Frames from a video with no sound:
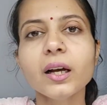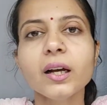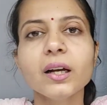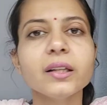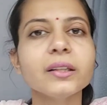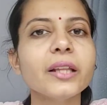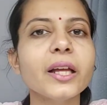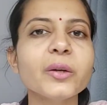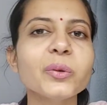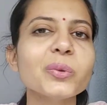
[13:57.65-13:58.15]

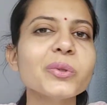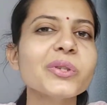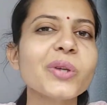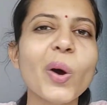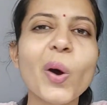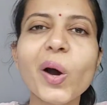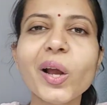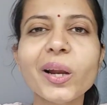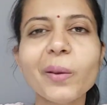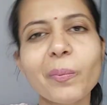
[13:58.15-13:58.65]
that was
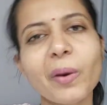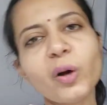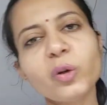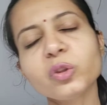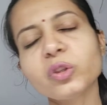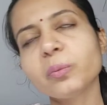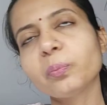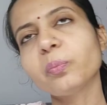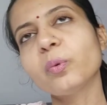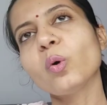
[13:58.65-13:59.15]
all
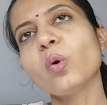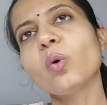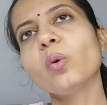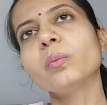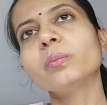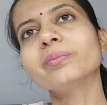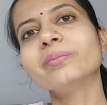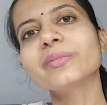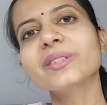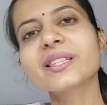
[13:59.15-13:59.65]
about the
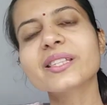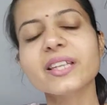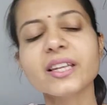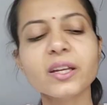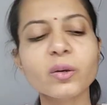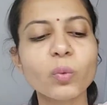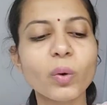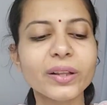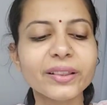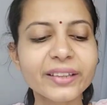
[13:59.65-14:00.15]
poem.
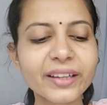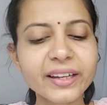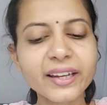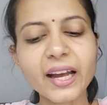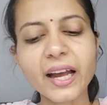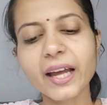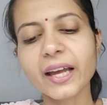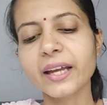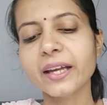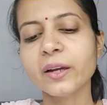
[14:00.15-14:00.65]
See, one thing
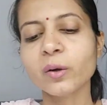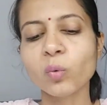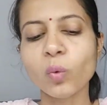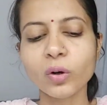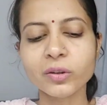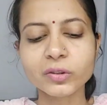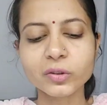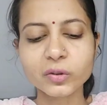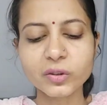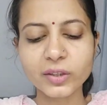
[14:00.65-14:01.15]
I
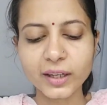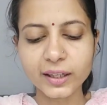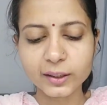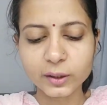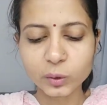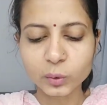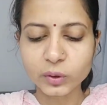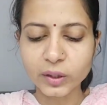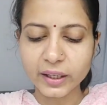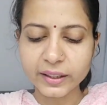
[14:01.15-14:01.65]
want to tell
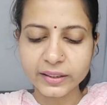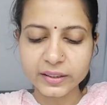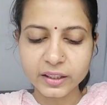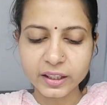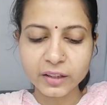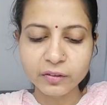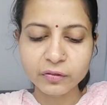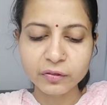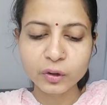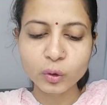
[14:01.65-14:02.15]
you, that
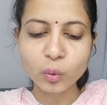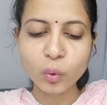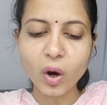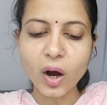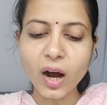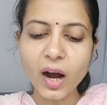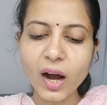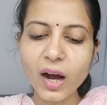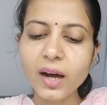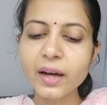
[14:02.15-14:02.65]
if you
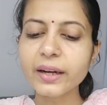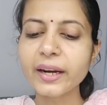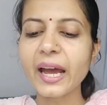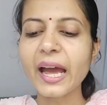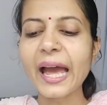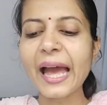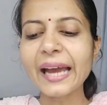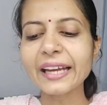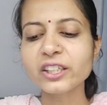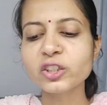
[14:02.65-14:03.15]
are
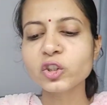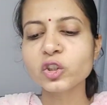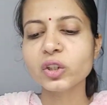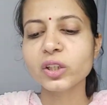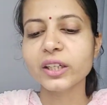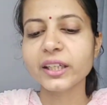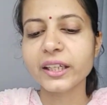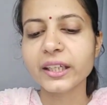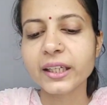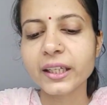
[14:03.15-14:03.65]

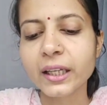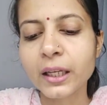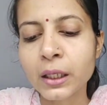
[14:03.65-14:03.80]
actually